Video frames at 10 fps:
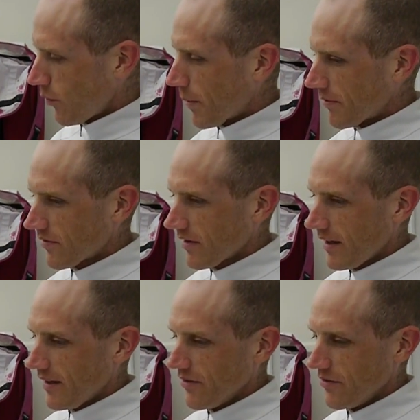
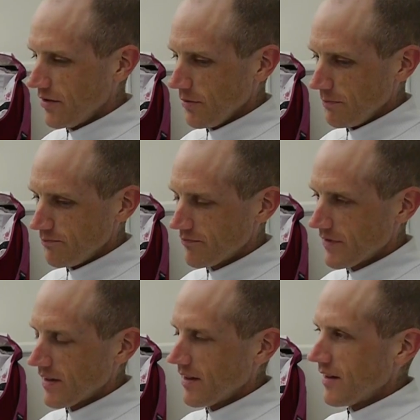Whipsnade Zoo.
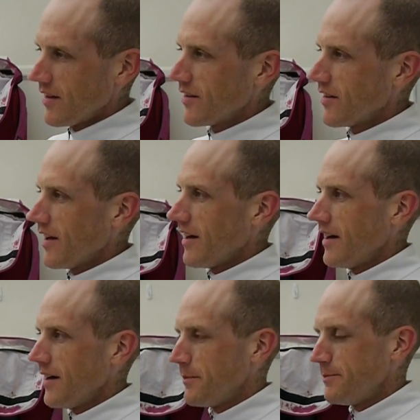
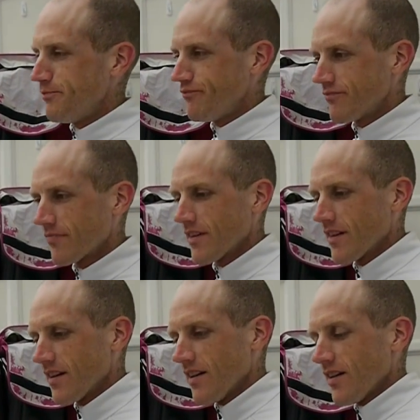So
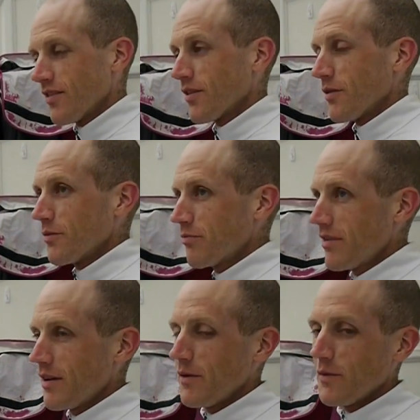it was
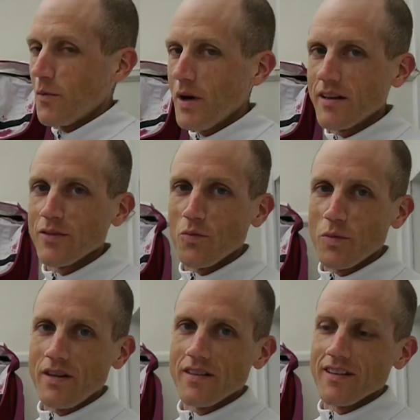pretty wet and
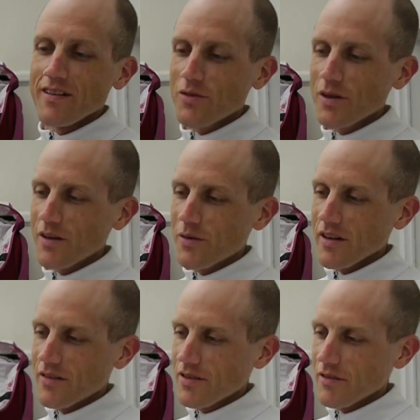windy. It's quite
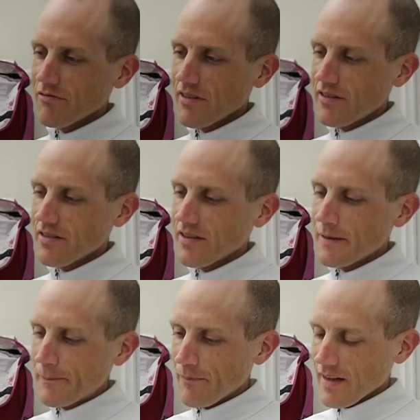a tough race,
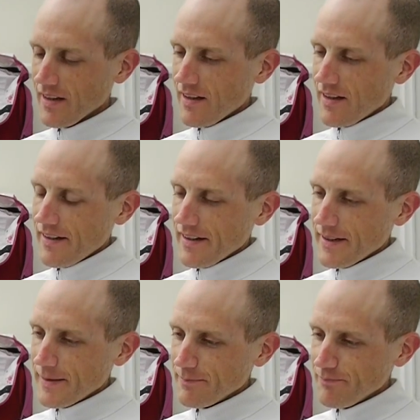
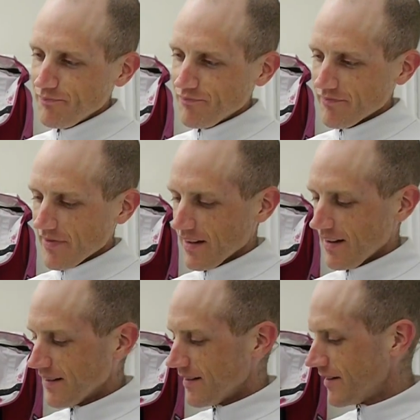and
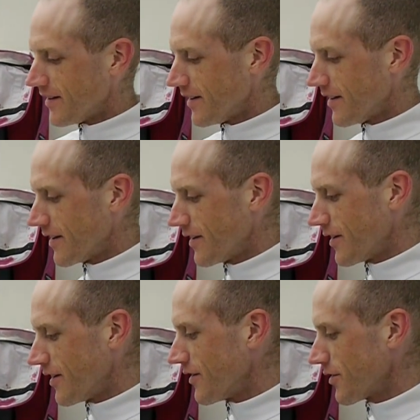
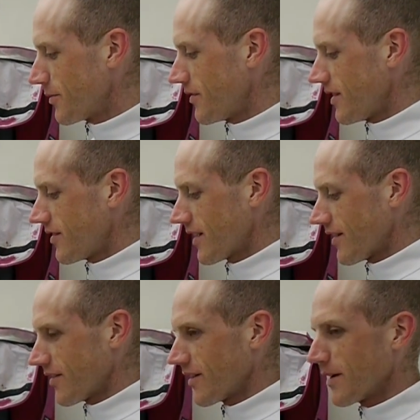on some of the
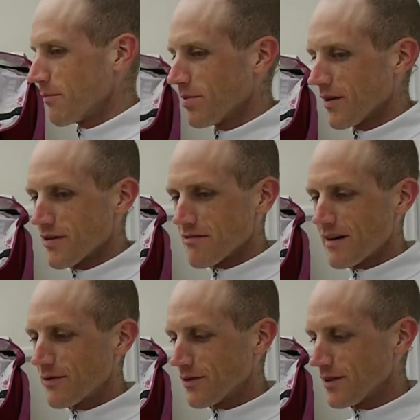descents are getting blown
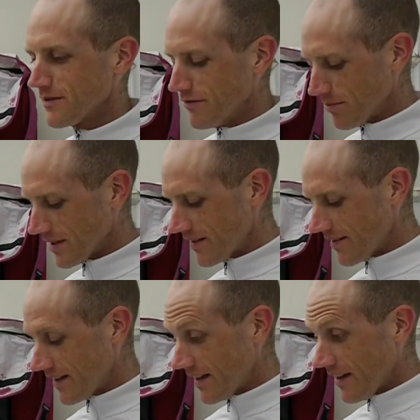around all over the
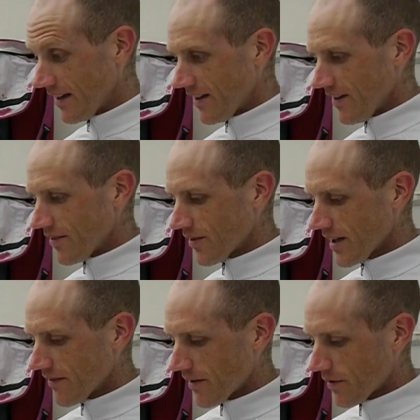place. So it's
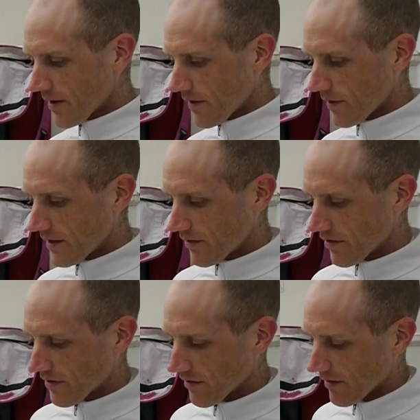kind of quite an
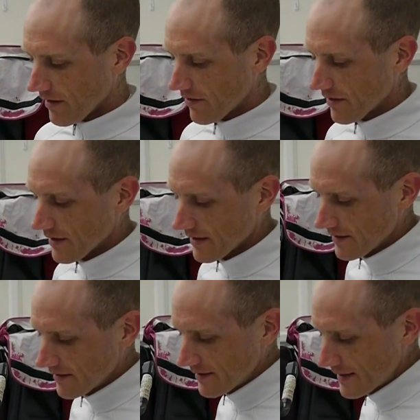interesting race,
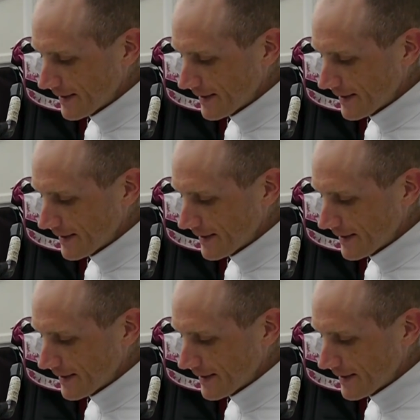and